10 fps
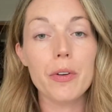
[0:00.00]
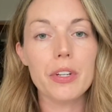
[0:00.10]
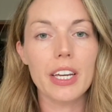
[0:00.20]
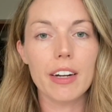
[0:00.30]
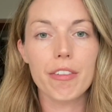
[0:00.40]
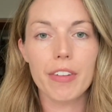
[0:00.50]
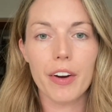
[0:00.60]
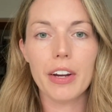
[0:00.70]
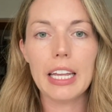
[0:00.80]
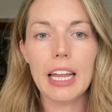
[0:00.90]
to get a
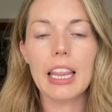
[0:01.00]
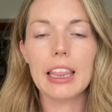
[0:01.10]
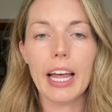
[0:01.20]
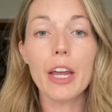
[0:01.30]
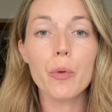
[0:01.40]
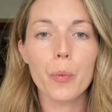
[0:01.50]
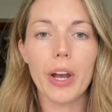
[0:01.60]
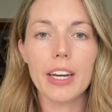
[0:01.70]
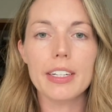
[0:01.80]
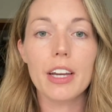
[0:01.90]
very
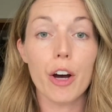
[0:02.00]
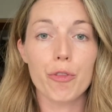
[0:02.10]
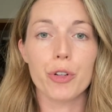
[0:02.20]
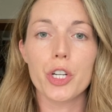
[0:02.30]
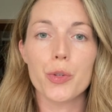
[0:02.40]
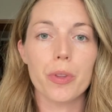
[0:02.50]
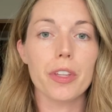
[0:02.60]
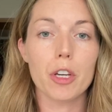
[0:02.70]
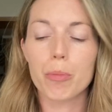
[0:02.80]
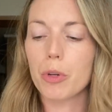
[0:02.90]
lightweight coverage with
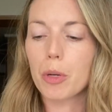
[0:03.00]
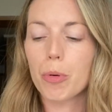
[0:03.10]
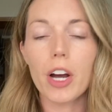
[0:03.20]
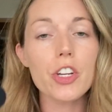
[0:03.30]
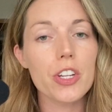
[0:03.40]
the Kabuki brush.